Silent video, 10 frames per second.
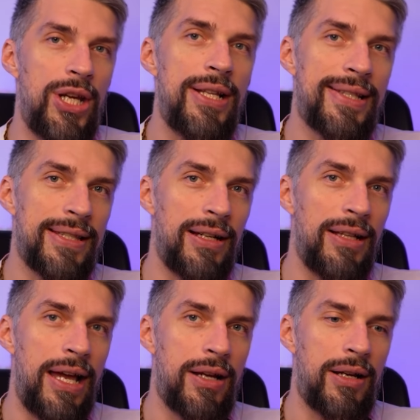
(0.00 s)
It's
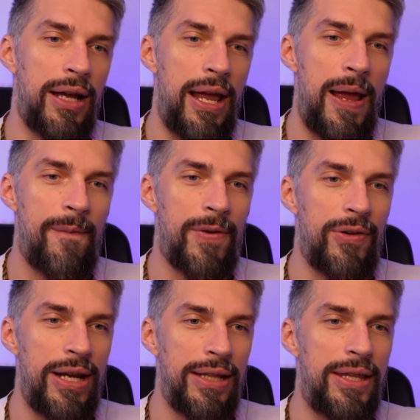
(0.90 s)
like
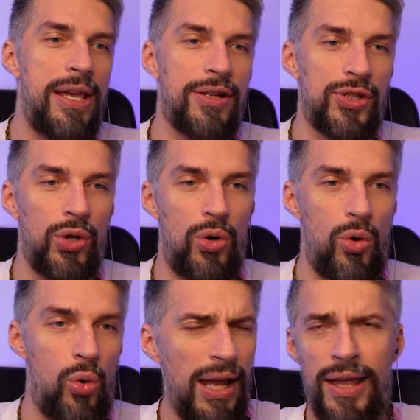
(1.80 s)
every tick,
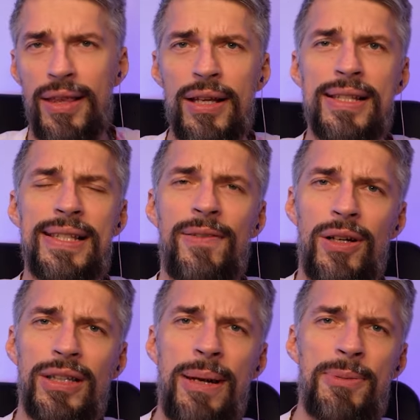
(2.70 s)
so I think it's
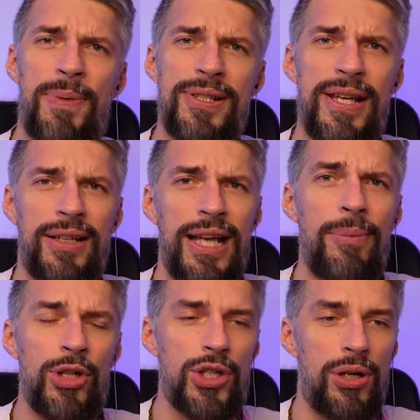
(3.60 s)
several times per second, I'm
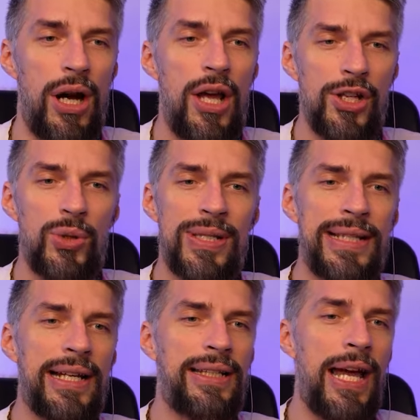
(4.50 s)
not sure. So it's
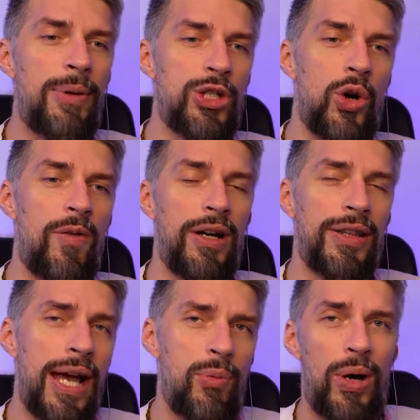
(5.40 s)
like damage over
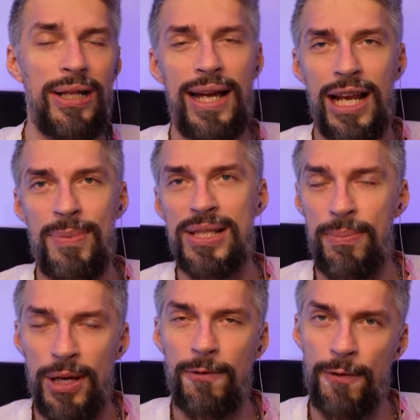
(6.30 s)
time while enemies are
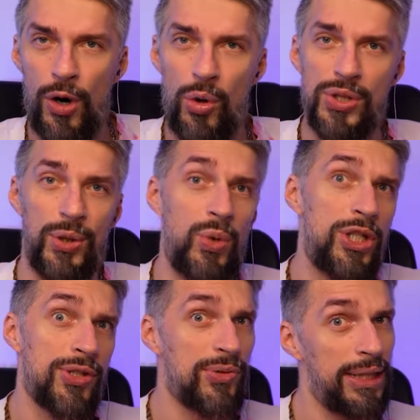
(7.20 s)
being frozen, which
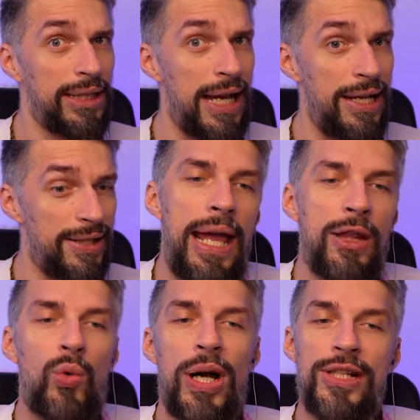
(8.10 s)
is really nice.
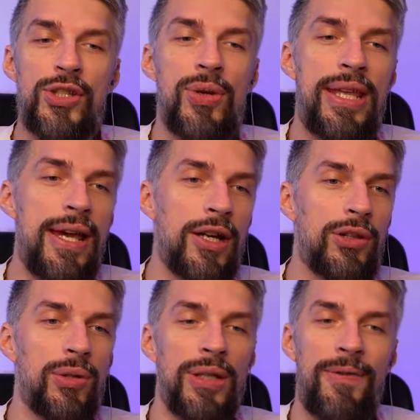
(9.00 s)
And once you get
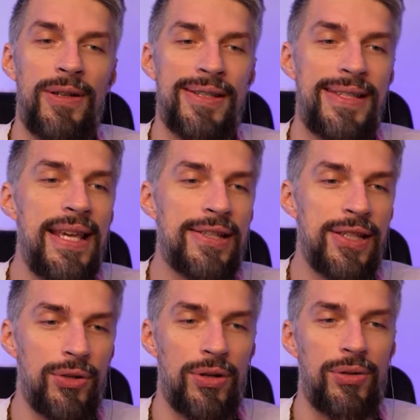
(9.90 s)
it to level 6,
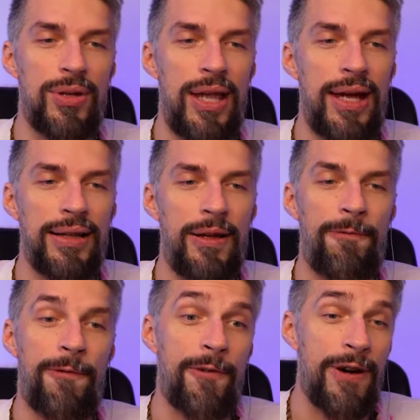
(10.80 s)
in order to get the
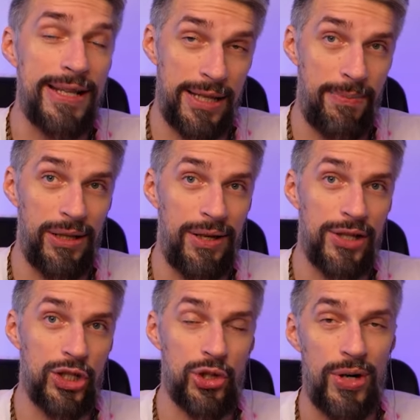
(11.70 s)
freeze ability
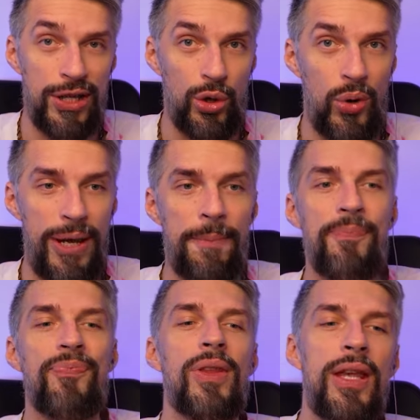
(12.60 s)
straight away,
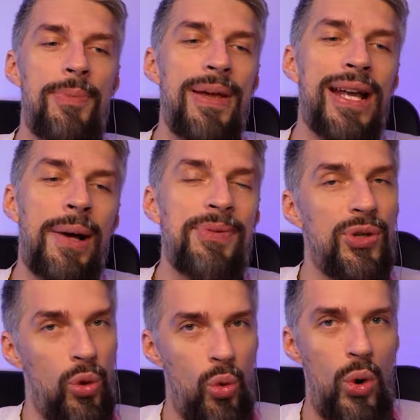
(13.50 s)
it becomes
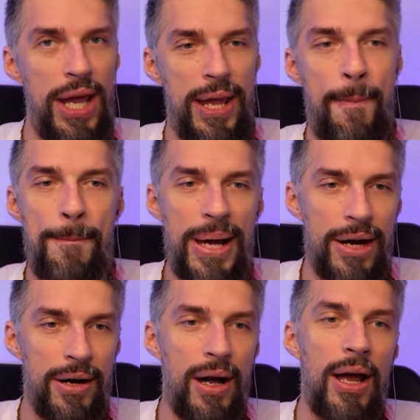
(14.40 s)
way
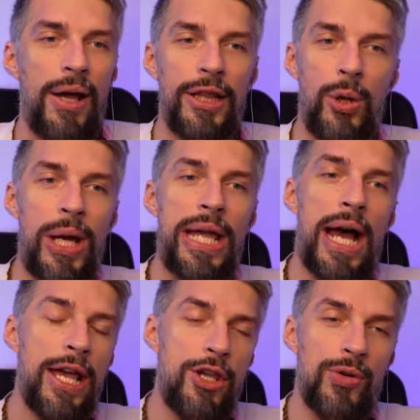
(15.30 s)
better. The way
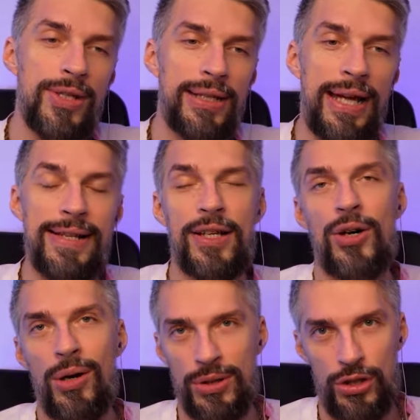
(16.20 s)
I use it as a
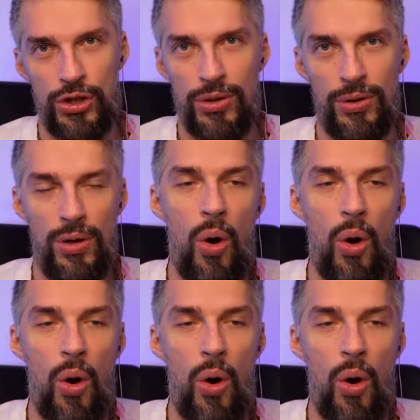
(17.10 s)
crowd control.